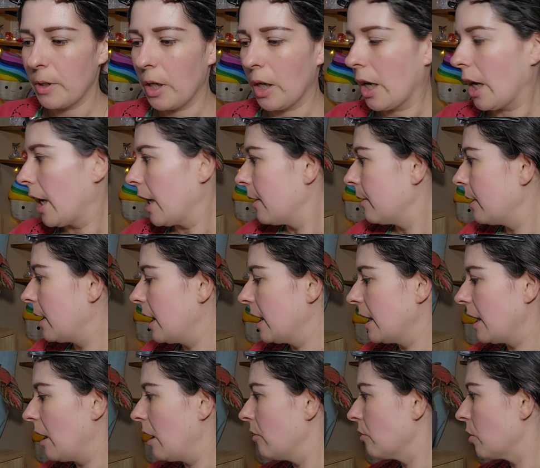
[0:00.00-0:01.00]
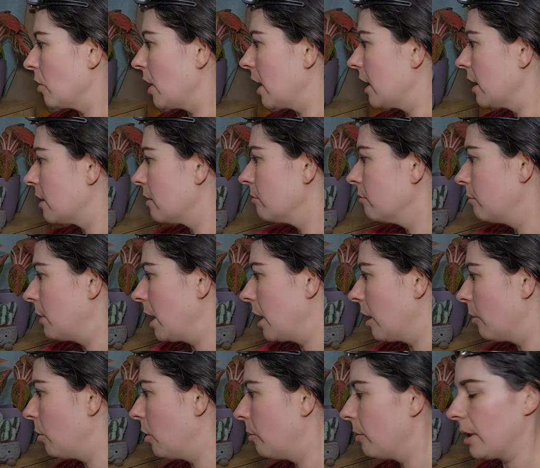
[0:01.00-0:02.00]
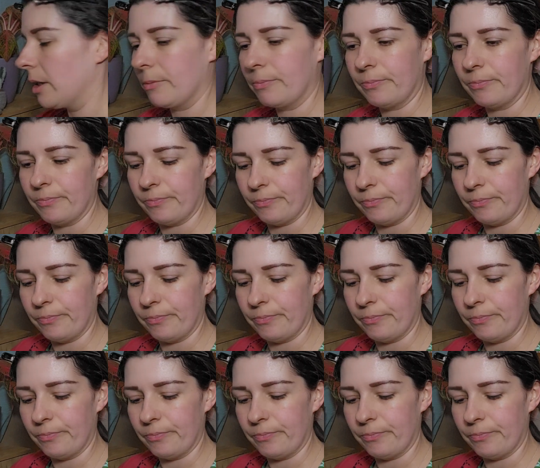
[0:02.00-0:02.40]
Okay, and now I've got like makeup on me,